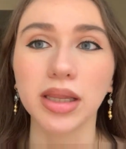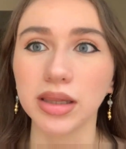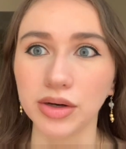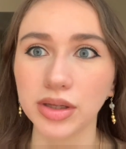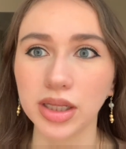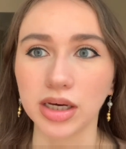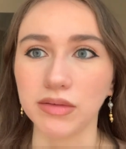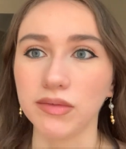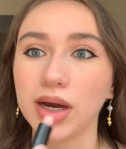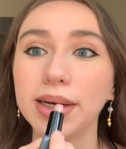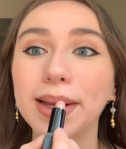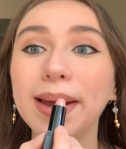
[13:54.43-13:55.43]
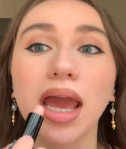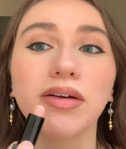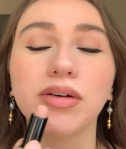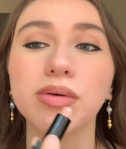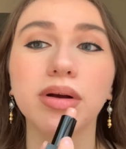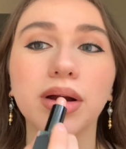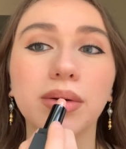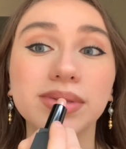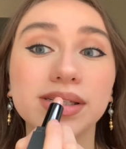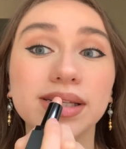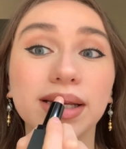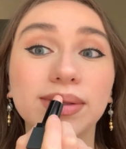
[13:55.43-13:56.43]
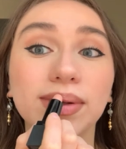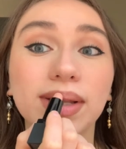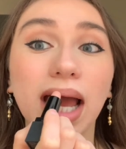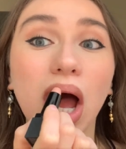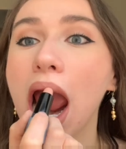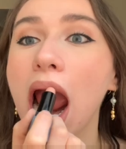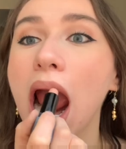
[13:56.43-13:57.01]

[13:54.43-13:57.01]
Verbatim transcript: I literally couldn't find it. Everywhere was like sold out.